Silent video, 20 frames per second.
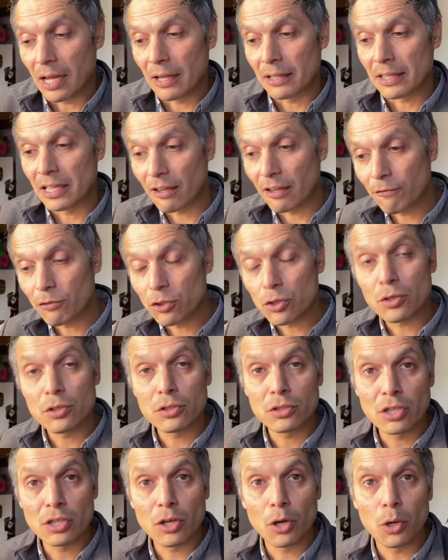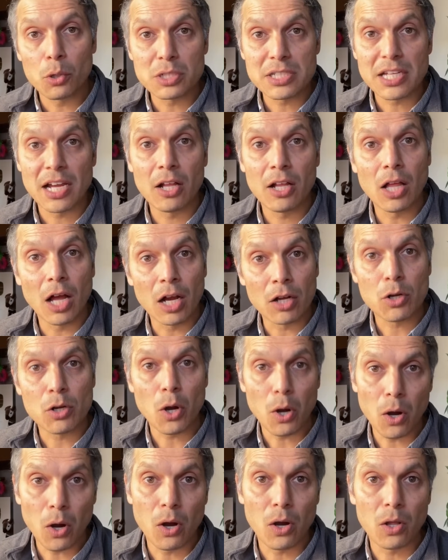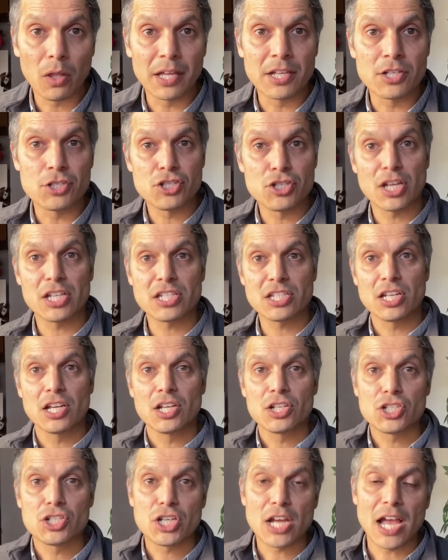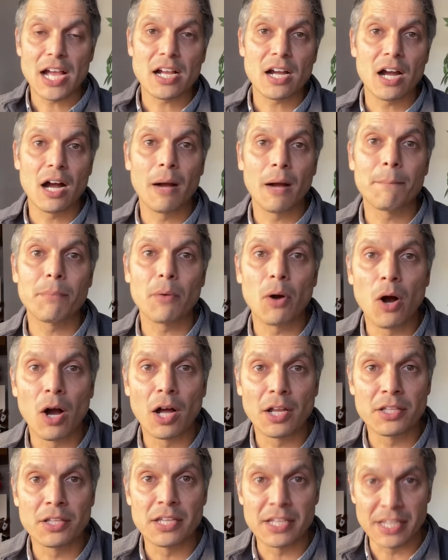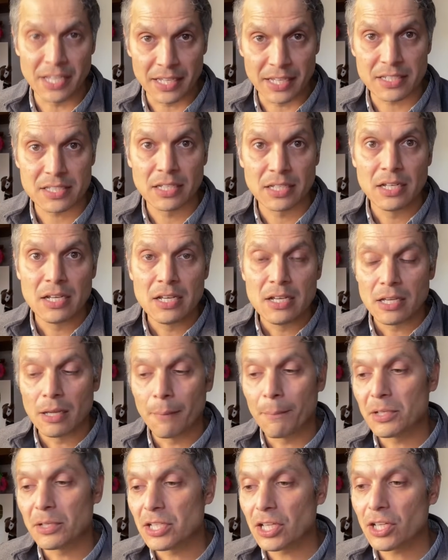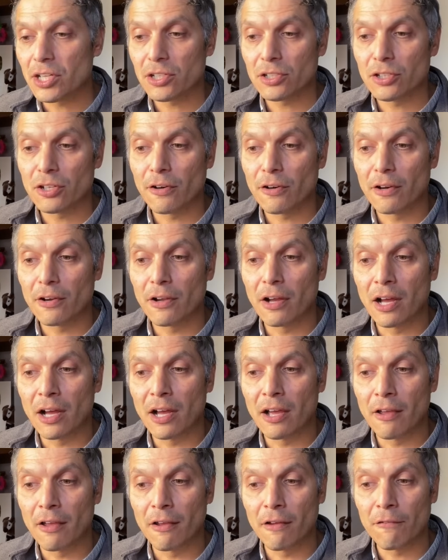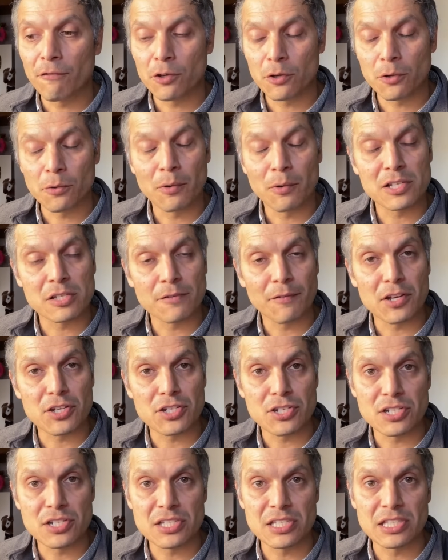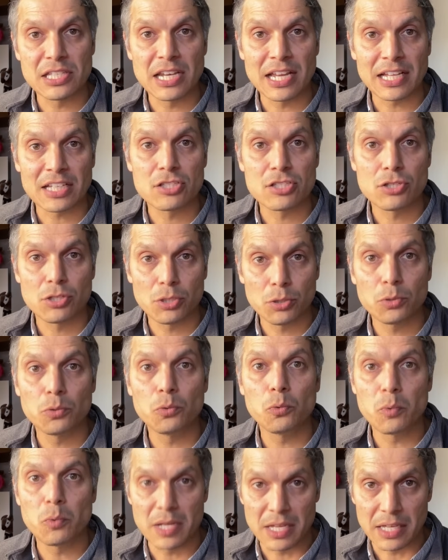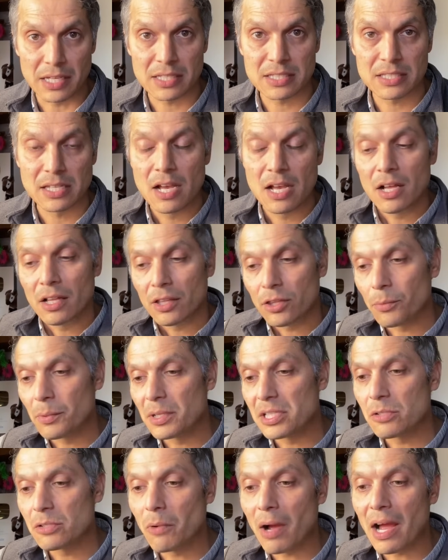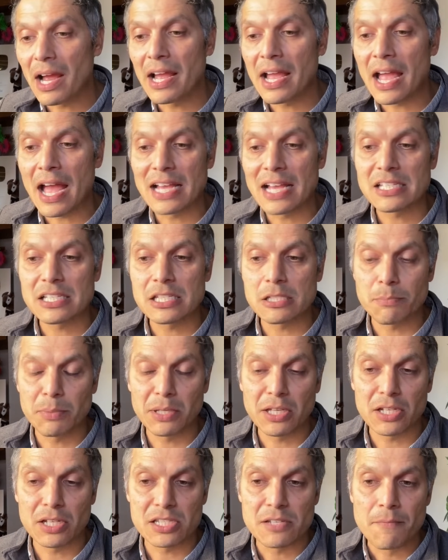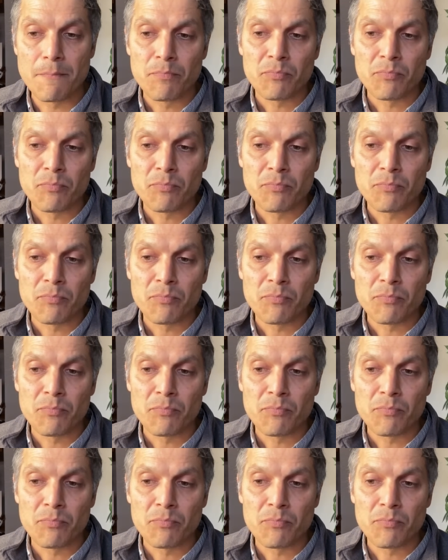give the hotel a call and just check up on it. In particular, if your reservation is in the next 2 weeks. The reason why I ask is because,